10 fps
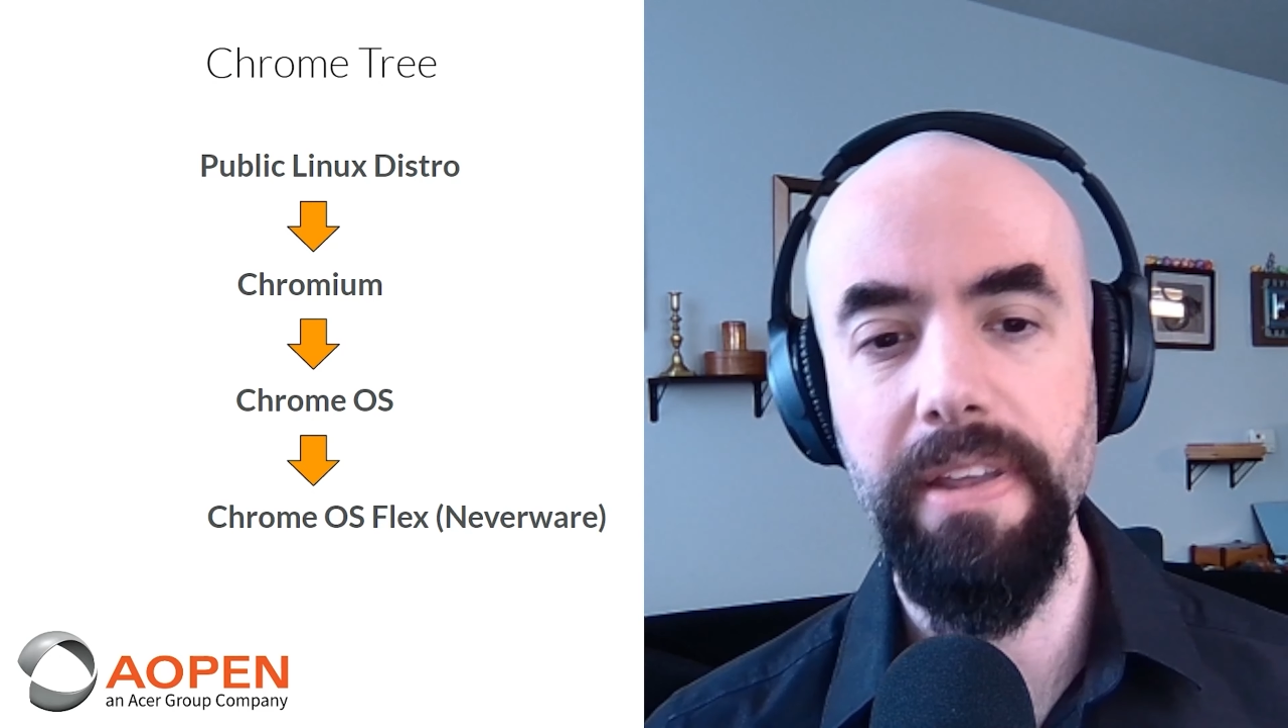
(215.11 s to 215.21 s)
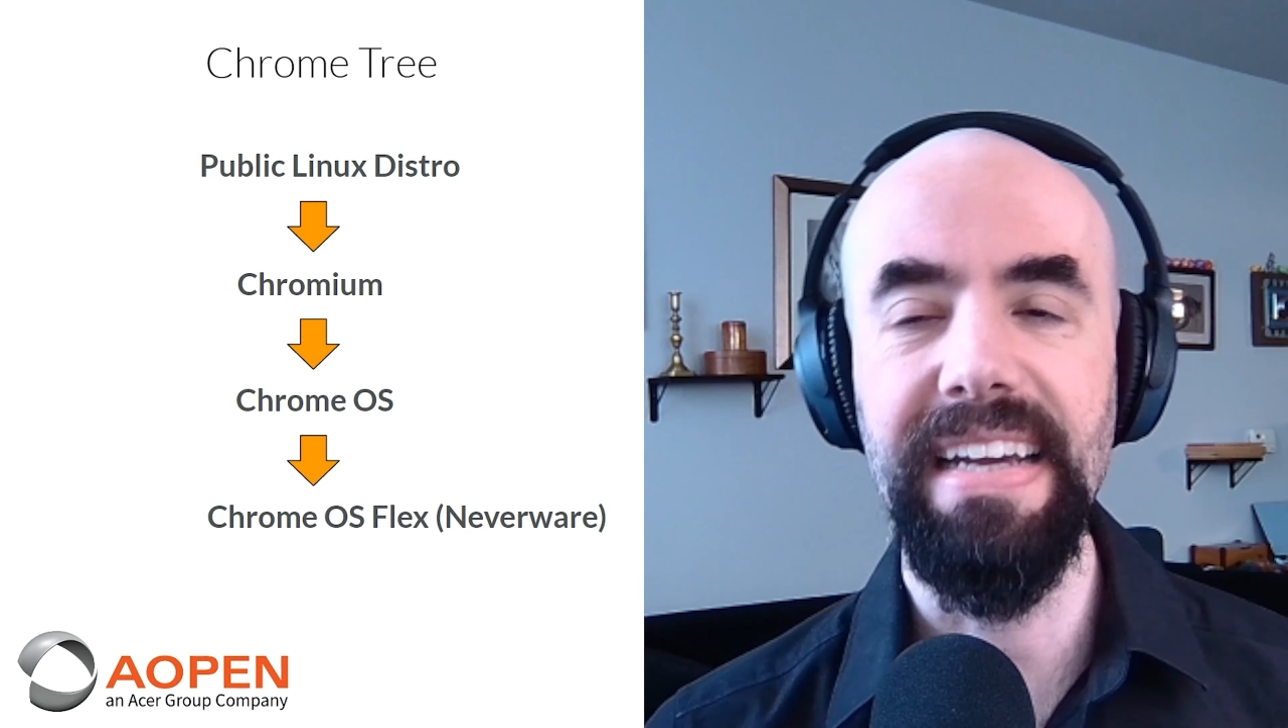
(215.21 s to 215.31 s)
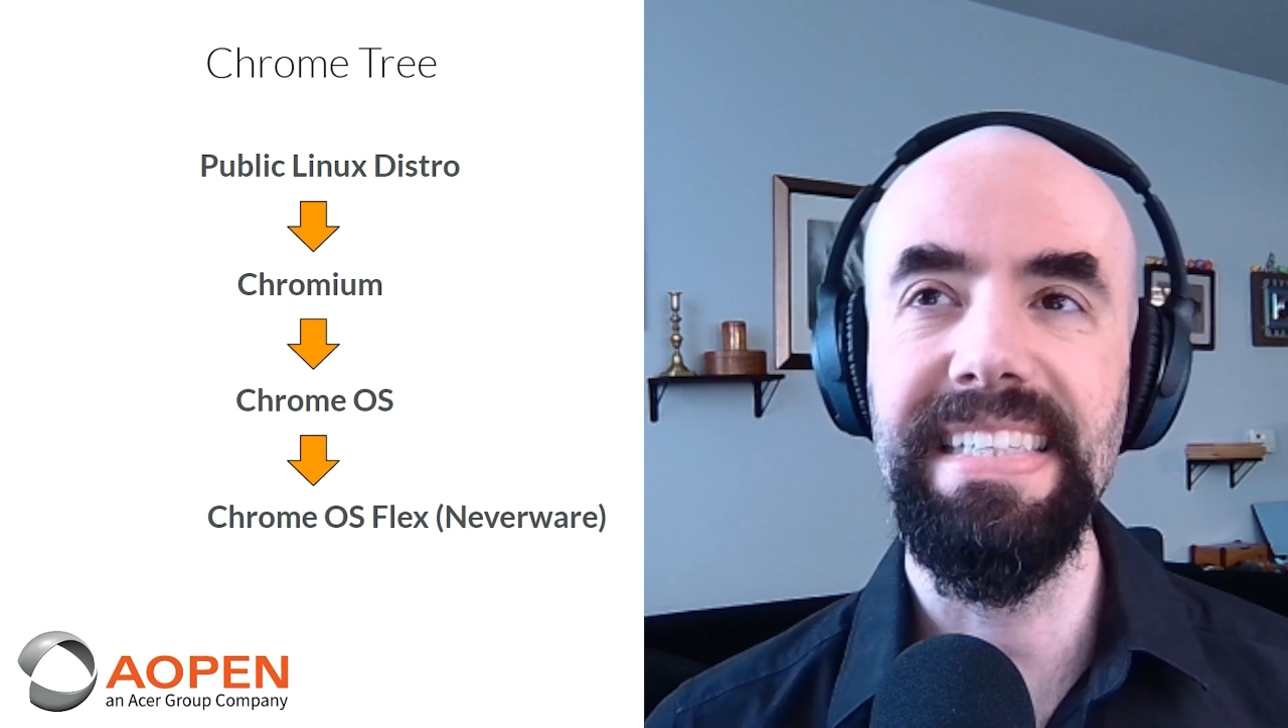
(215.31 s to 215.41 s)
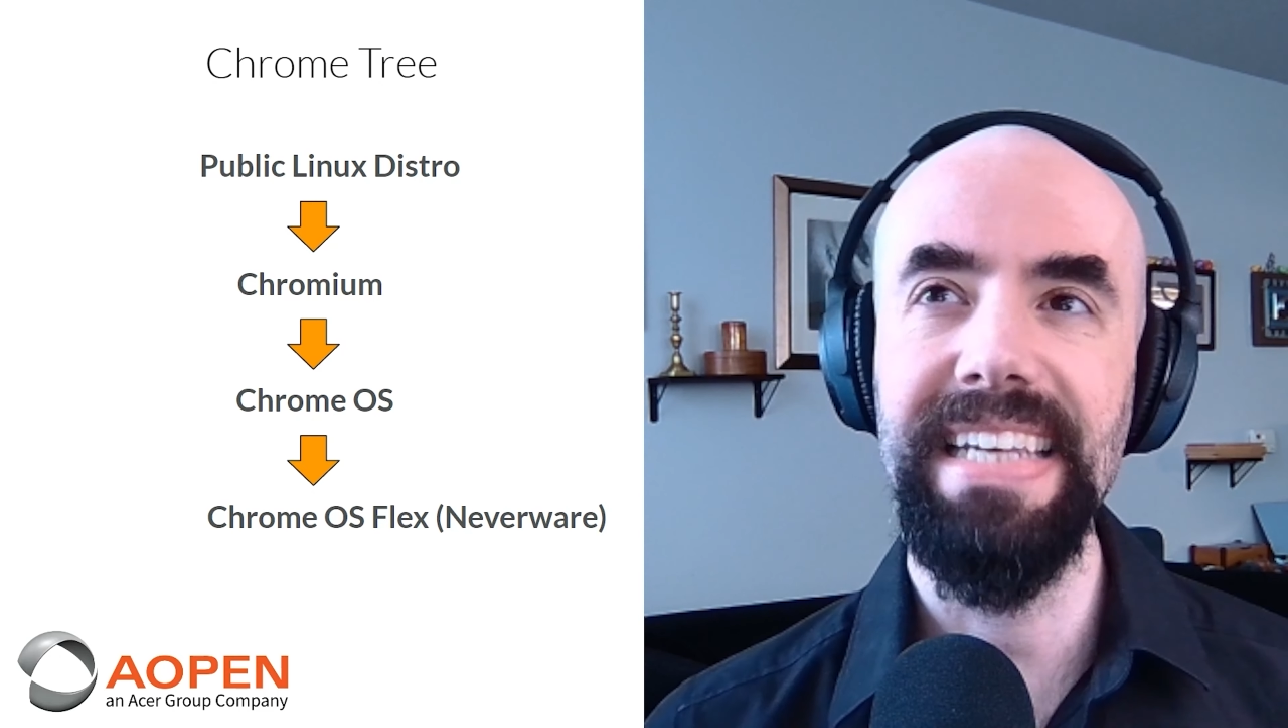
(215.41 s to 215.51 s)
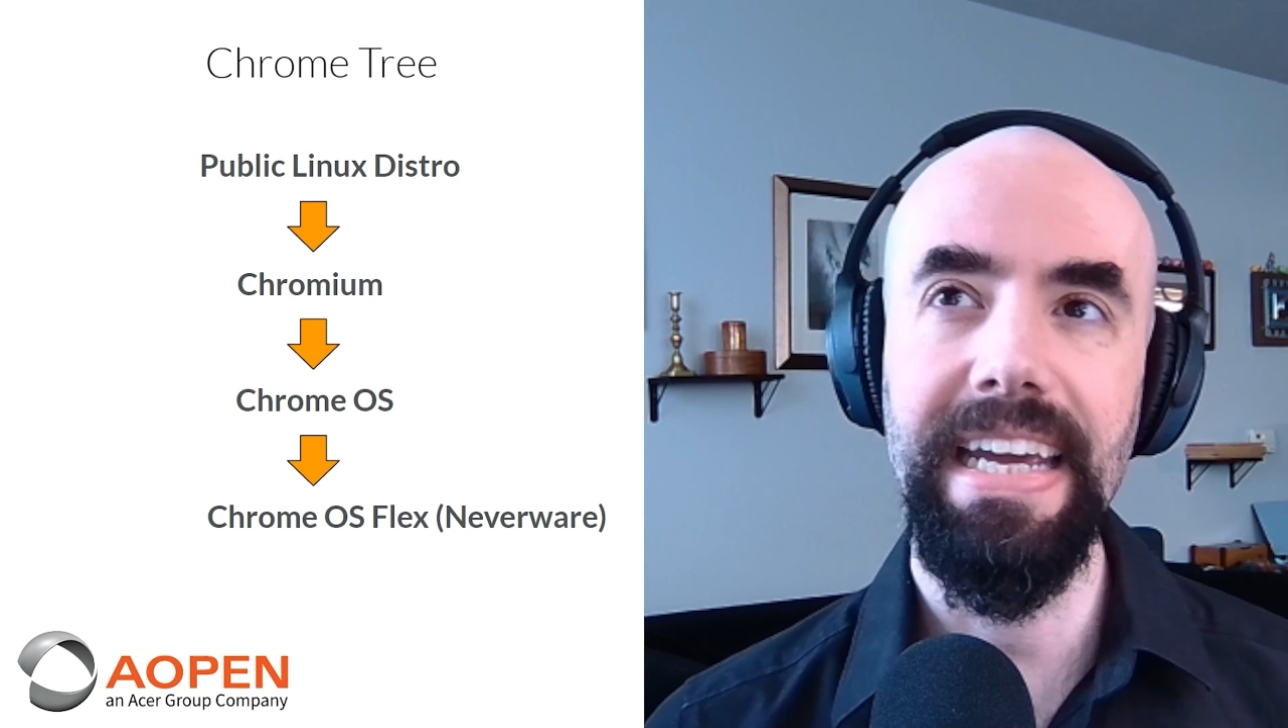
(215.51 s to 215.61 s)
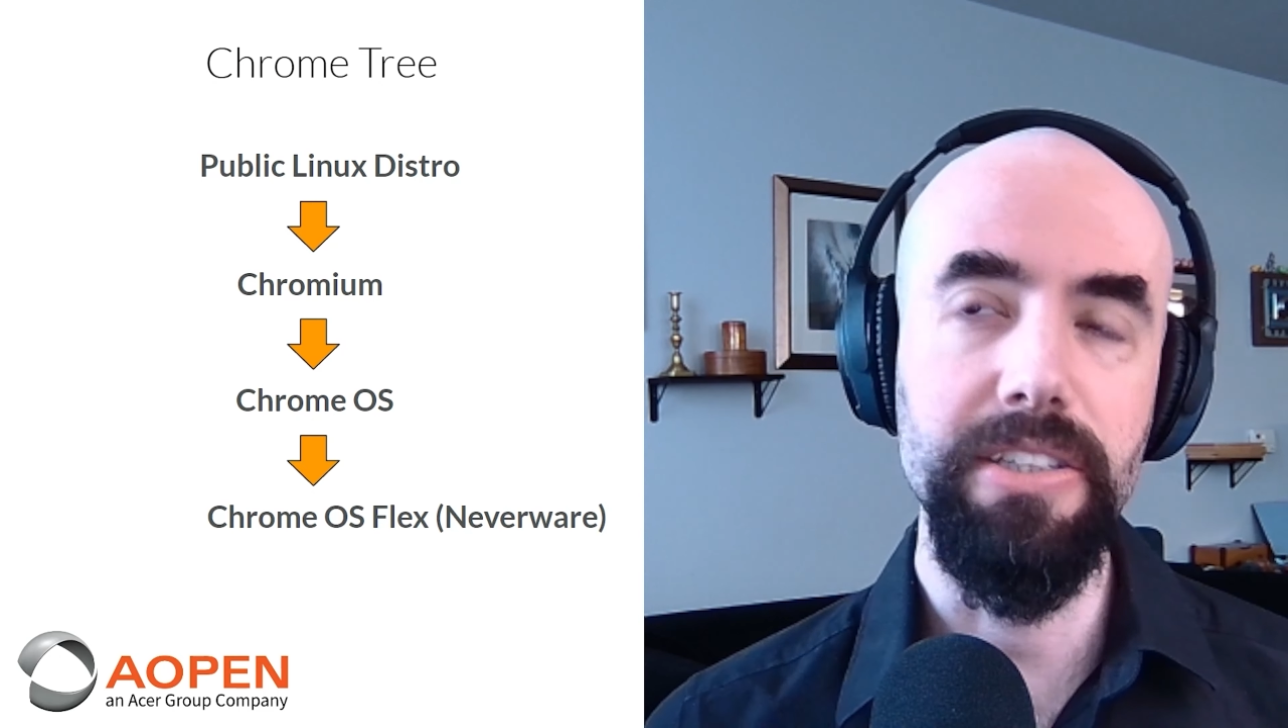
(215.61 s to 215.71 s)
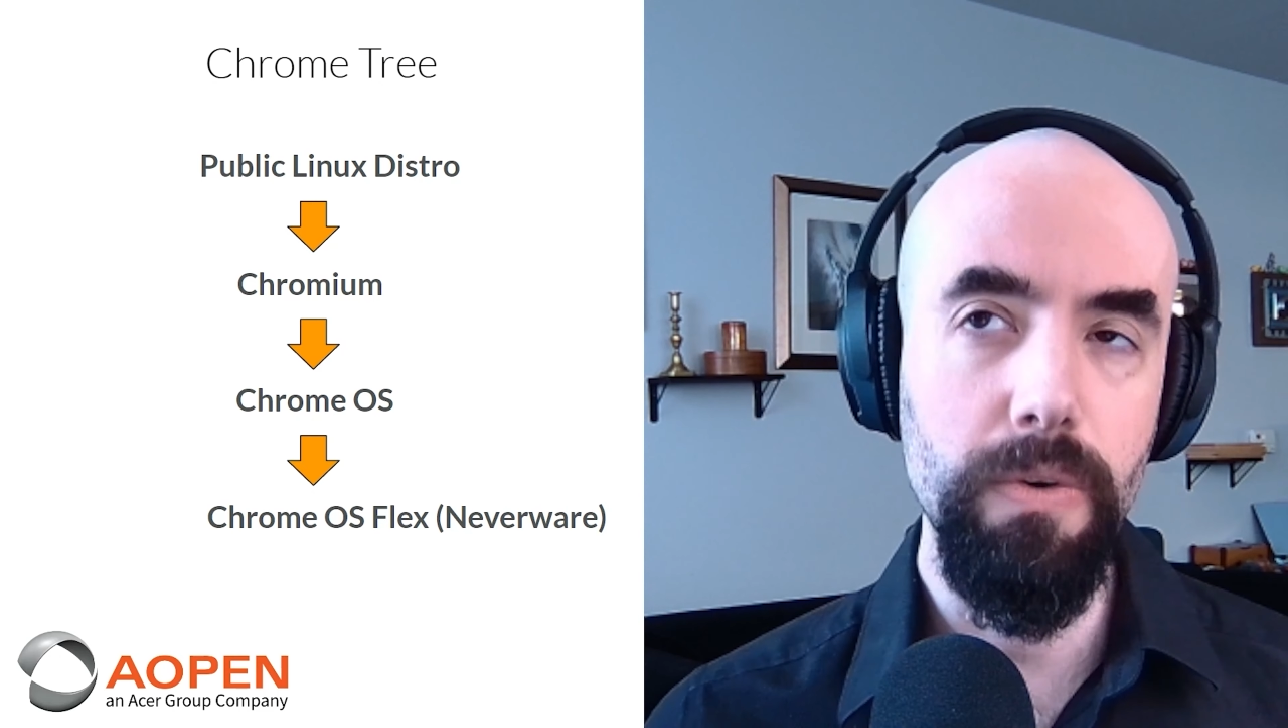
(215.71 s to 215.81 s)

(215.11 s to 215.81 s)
and they say it's,